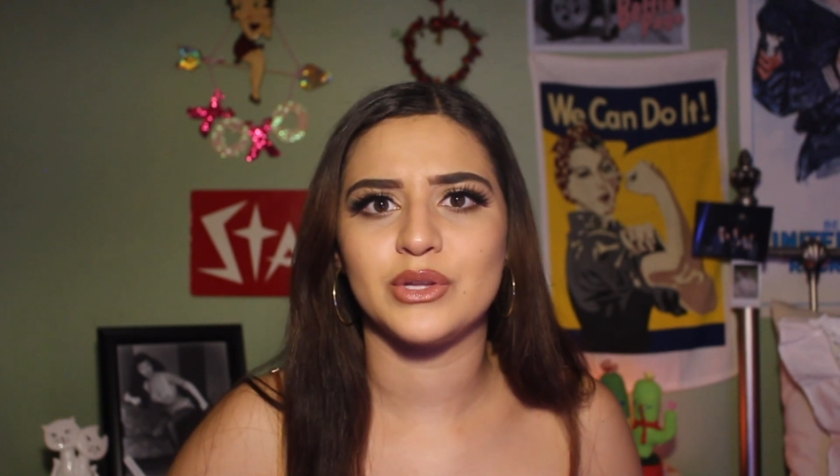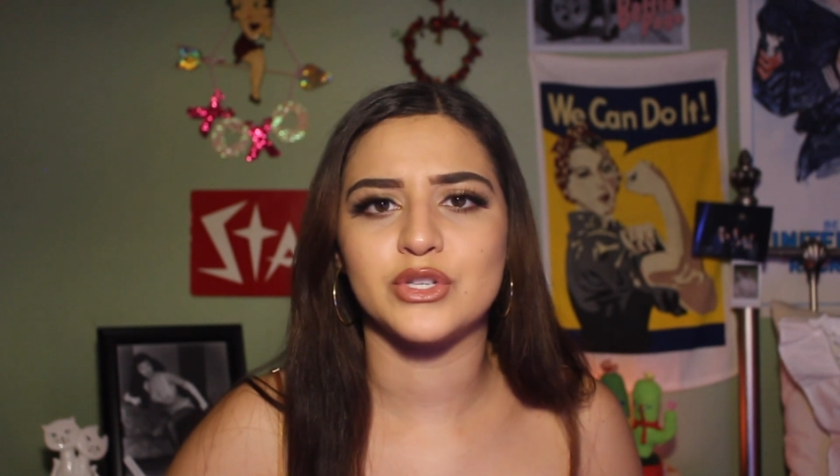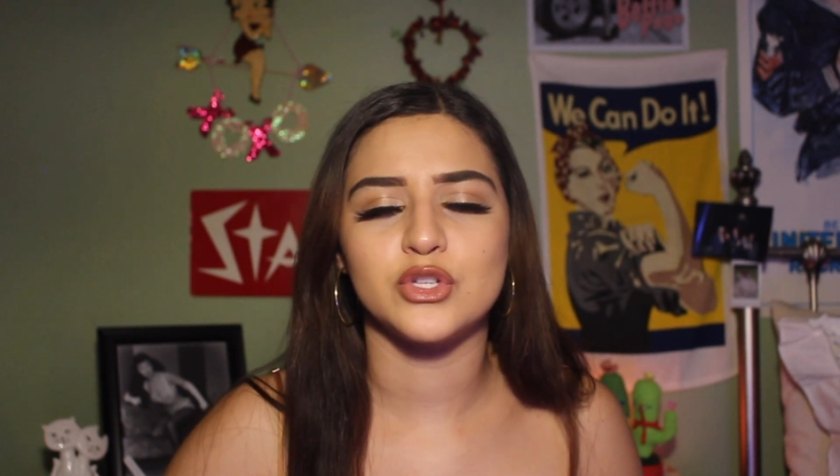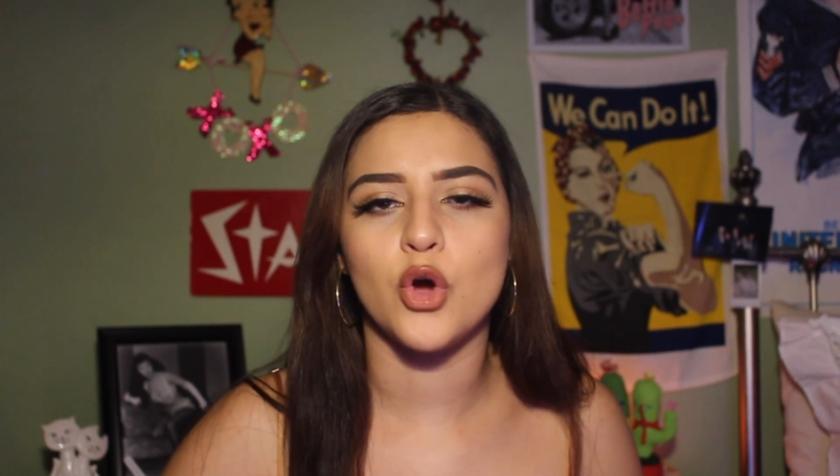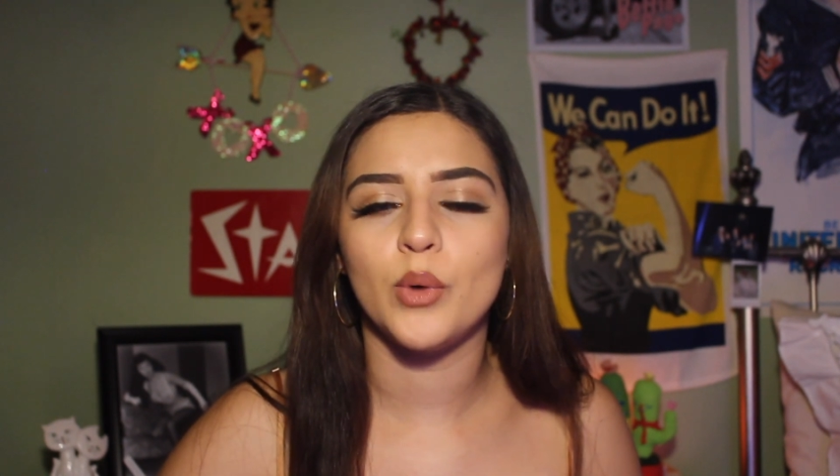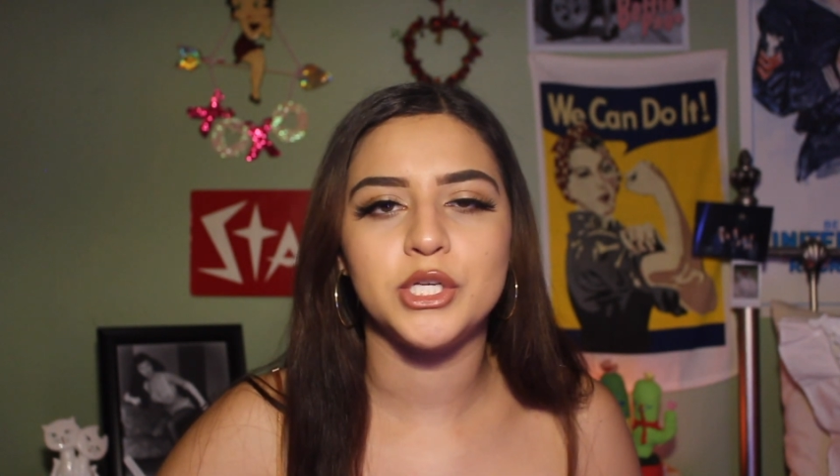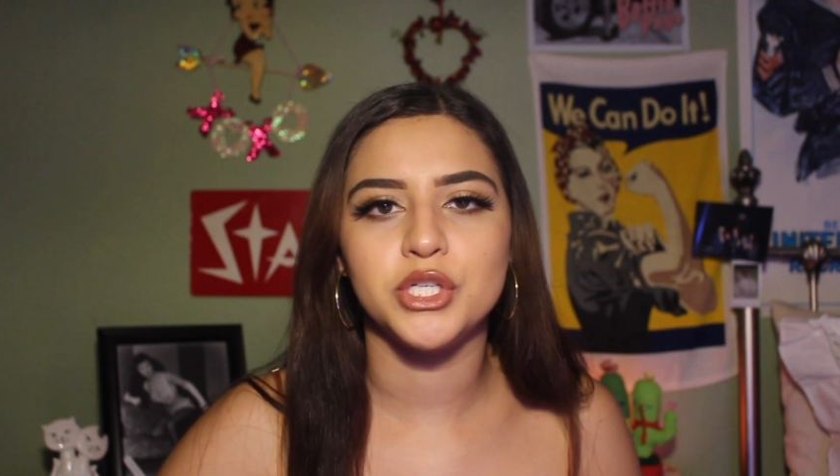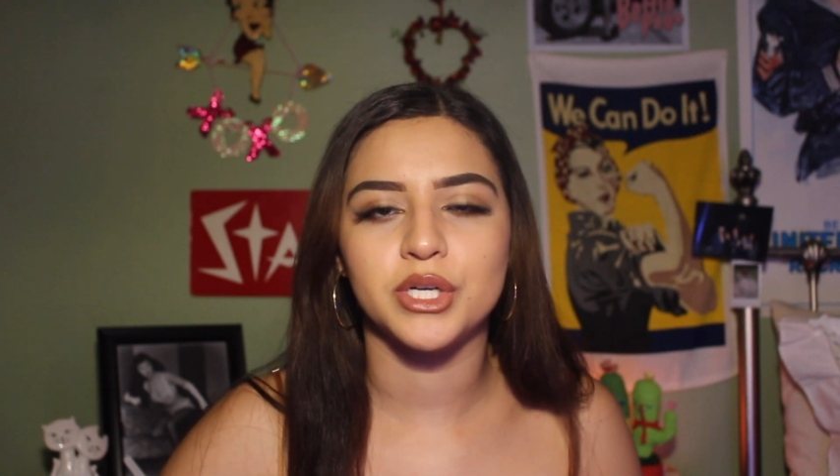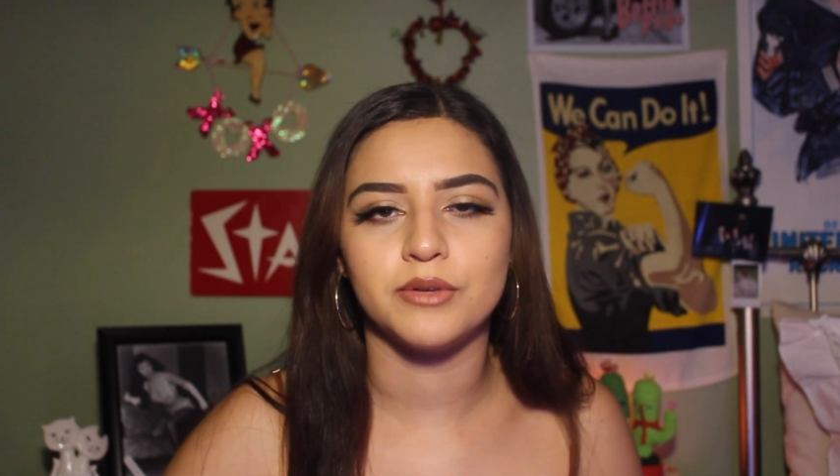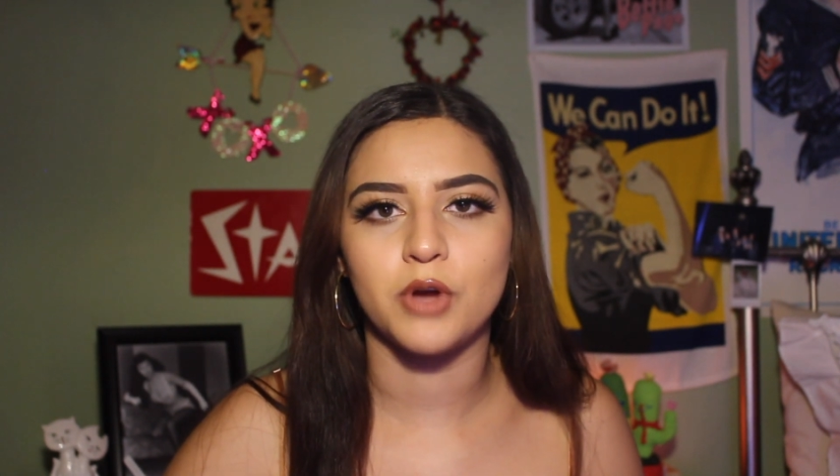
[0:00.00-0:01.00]
There's no way
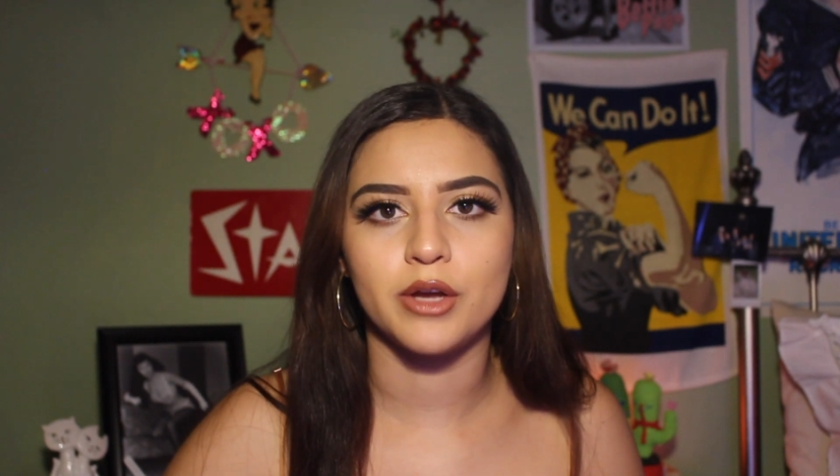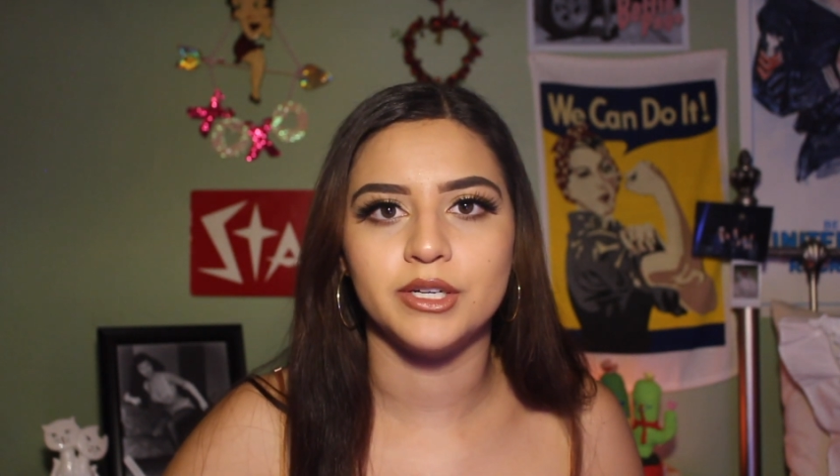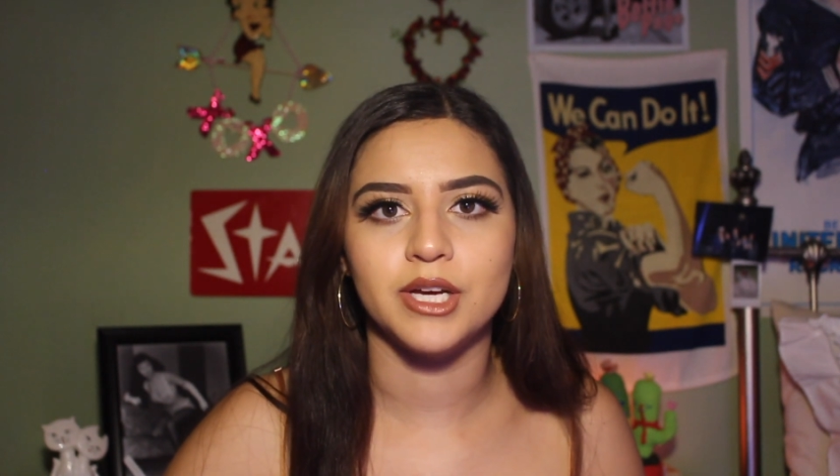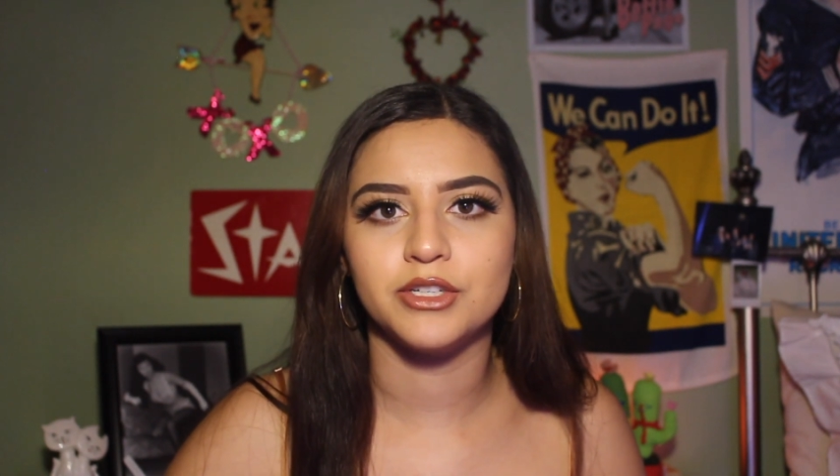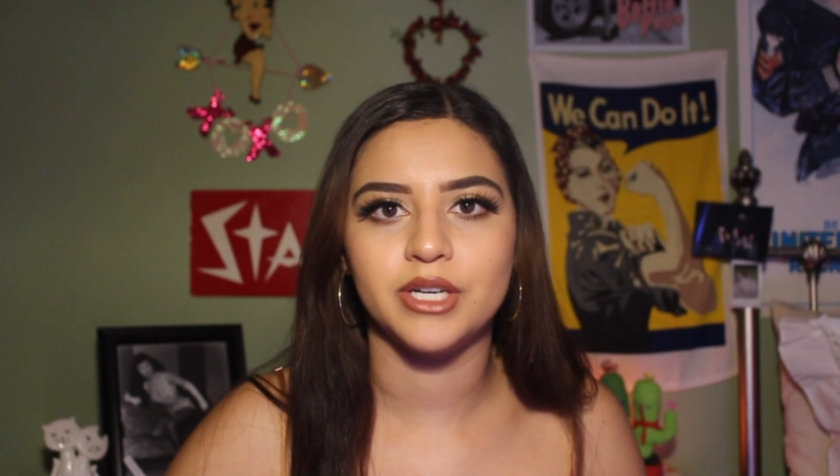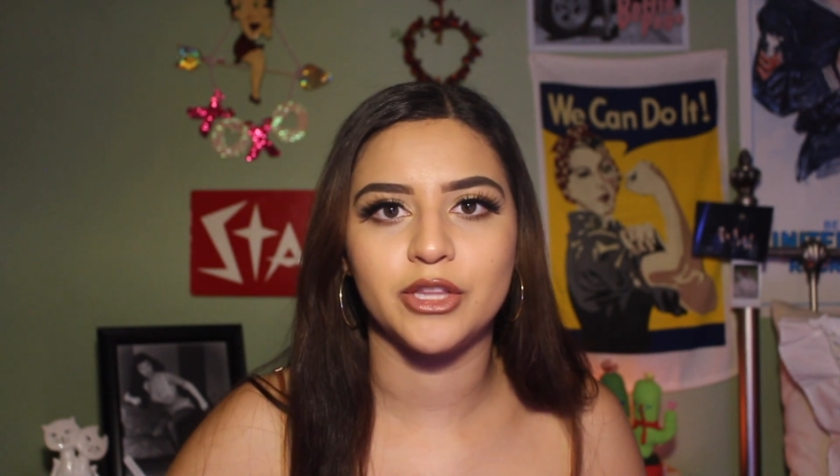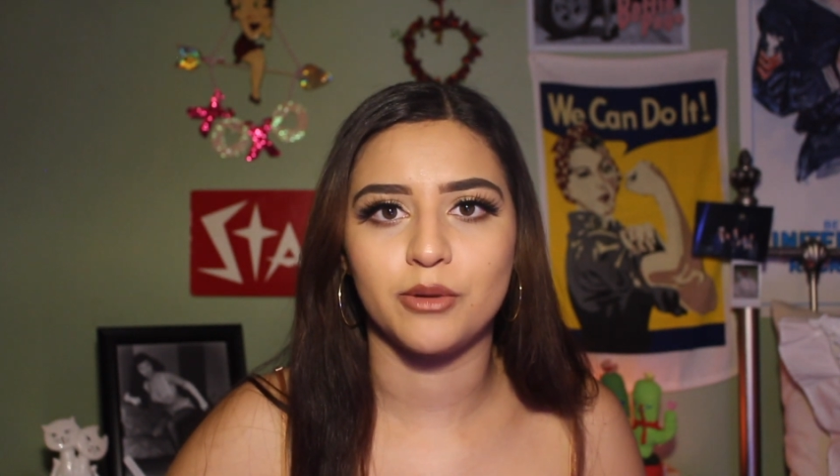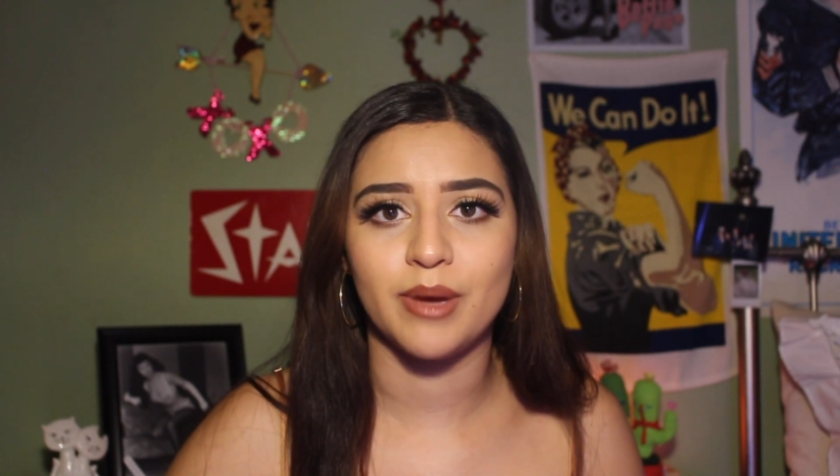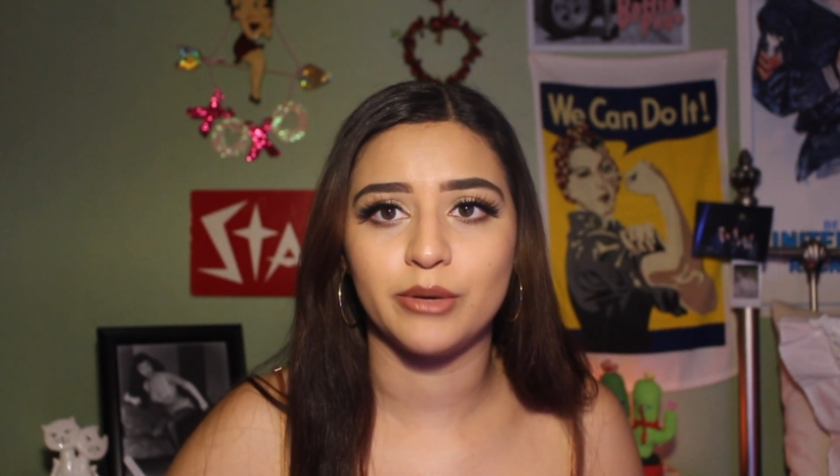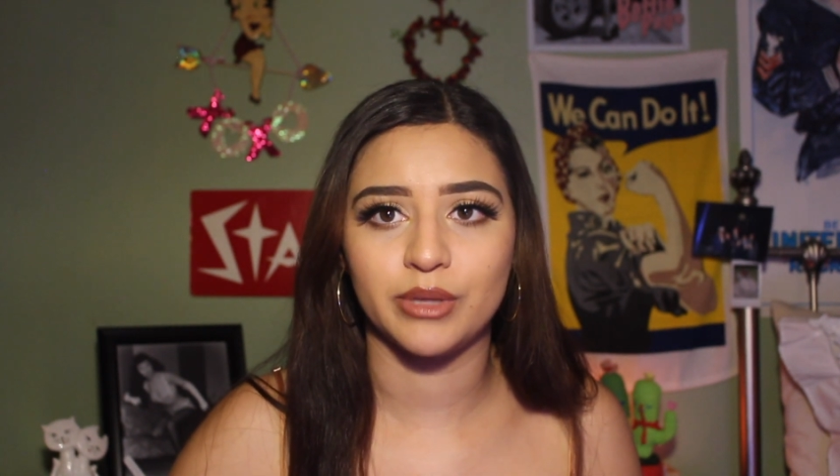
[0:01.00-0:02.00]
she could have gotten underneath her
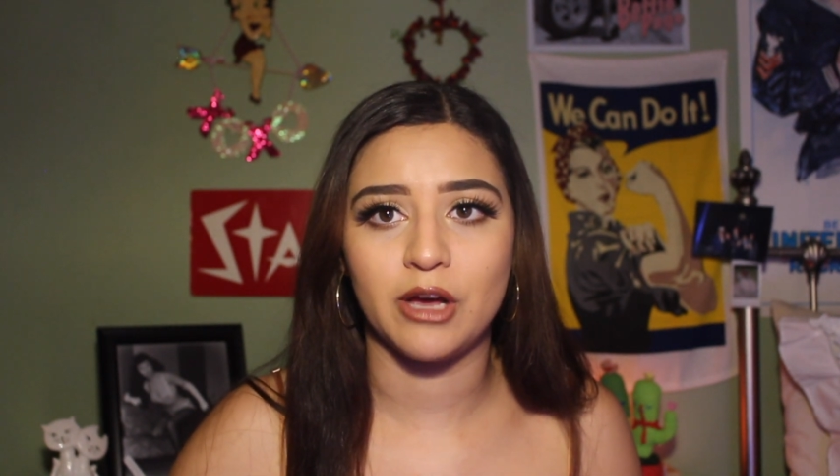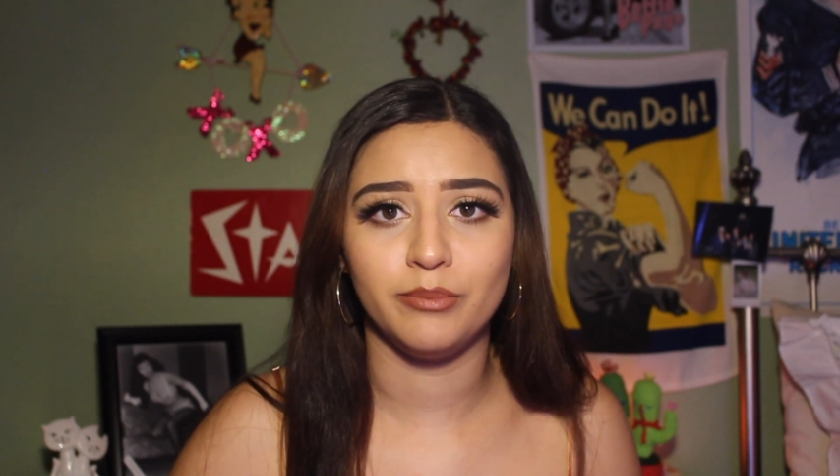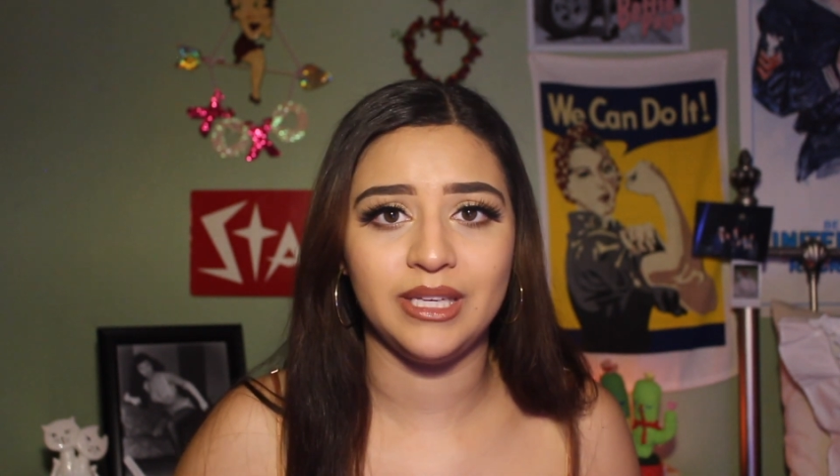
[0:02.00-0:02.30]
bed without